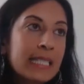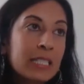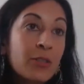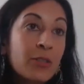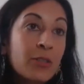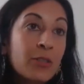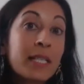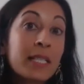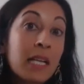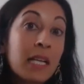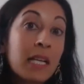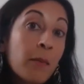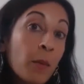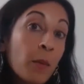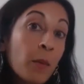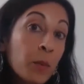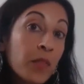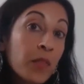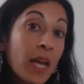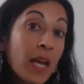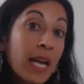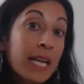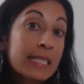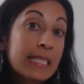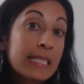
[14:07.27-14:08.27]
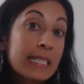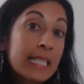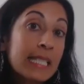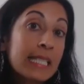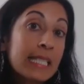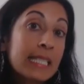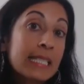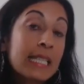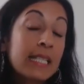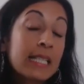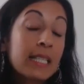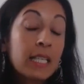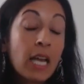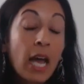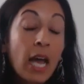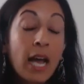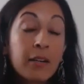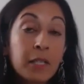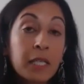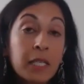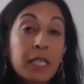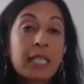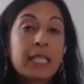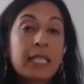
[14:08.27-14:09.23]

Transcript: trying to come up with ideas on how to